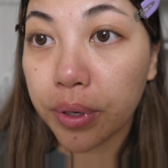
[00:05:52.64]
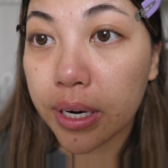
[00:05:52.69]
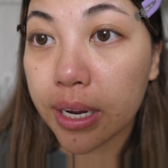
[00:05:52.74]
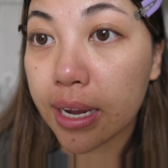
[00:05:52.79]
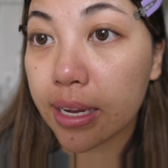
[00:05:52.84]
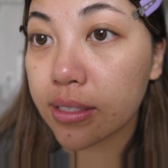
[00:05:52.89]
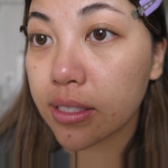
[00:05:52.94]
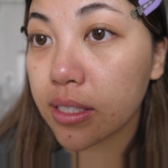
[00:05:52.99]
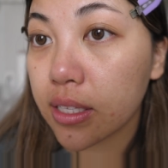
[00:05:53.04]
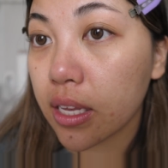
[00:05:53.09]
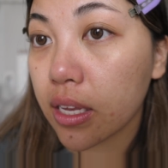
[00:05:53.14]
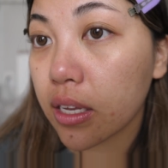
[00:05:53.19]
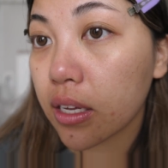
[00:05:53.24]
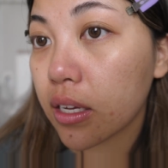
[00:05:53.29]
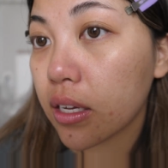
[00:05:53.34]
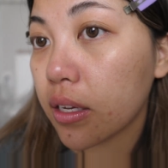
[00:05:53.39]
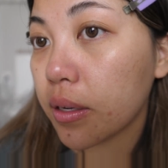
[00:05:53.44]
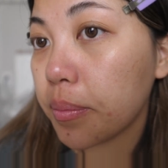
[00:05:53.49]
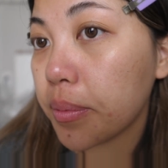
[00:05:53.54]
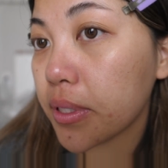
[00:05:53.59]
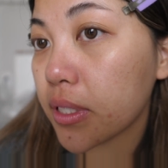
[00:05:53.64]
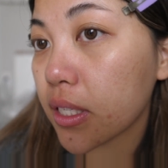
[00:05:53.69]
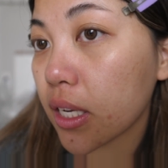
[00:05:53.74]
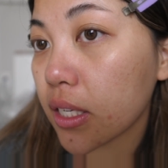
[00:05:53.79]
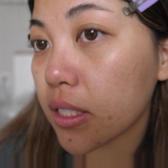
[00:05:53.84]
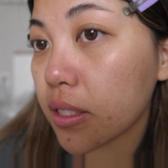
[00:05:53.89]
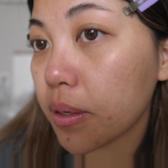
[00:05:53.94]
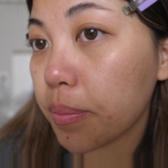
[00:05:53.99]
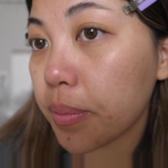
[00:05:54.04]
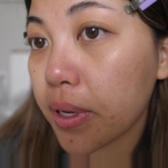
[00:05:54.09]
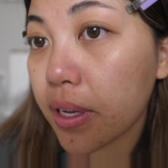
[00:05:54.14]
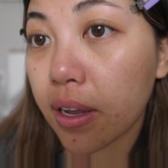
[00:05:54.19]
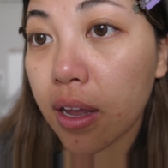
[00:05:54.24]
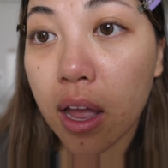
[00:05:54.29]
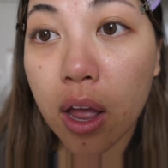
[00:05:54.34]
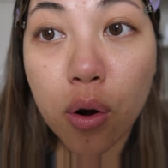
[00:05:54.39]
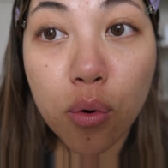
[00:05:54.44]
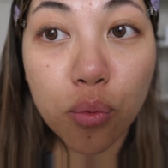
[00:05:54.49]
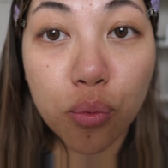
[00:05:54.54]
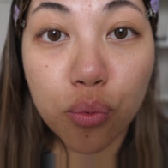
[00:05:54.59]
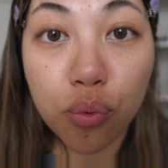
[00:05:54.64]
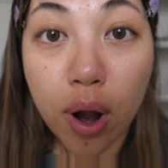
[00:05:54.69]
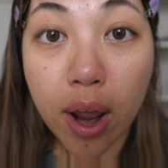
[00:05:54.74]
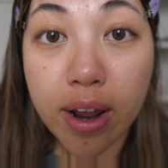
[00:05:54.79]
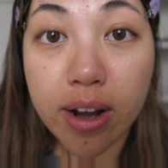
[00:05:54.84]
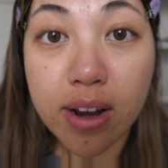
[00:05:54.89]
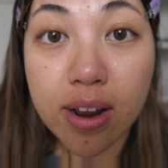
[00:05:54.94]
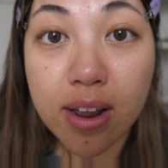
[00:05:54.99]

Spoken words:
do you guys think, besides it being red?